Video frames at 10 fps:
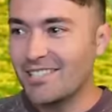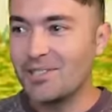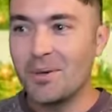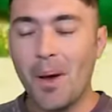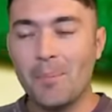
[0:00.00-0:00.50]

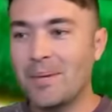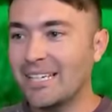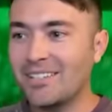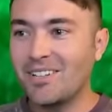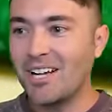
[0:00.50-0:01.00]
do,
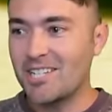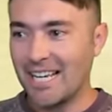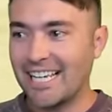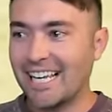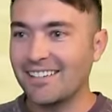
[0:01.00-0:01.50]
being clutch
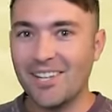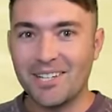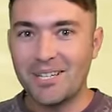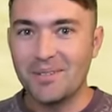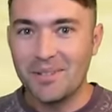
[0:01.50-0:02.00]
and getting
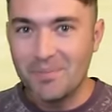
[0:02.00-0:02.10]
lucky with